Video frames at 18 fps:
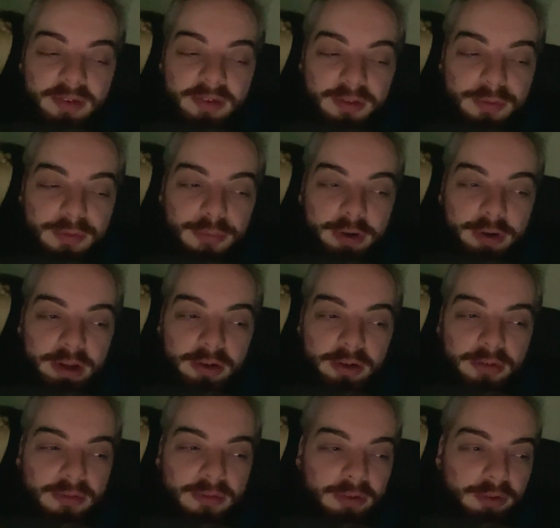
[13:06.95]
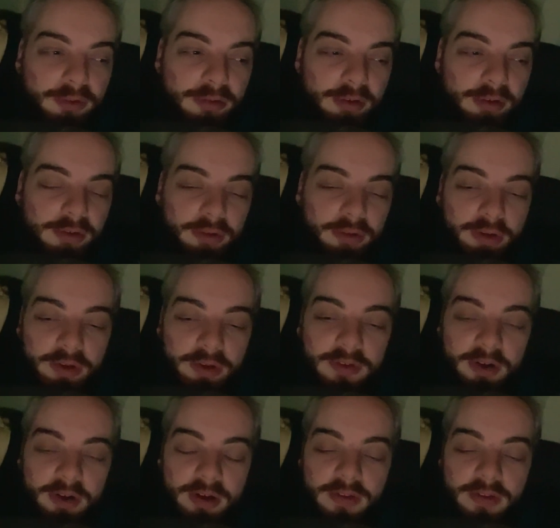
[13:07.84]
sprayed across the
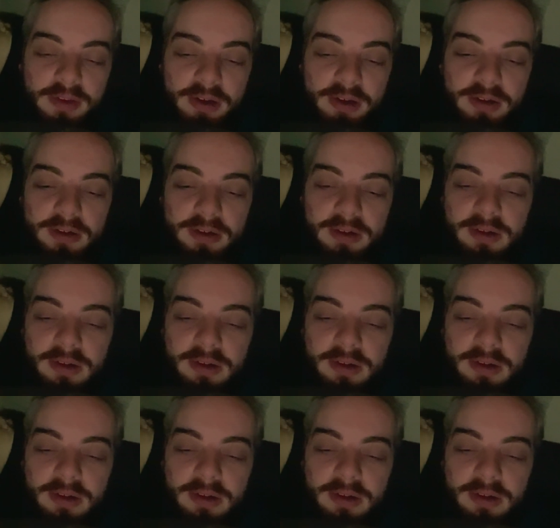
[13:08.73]
entire thing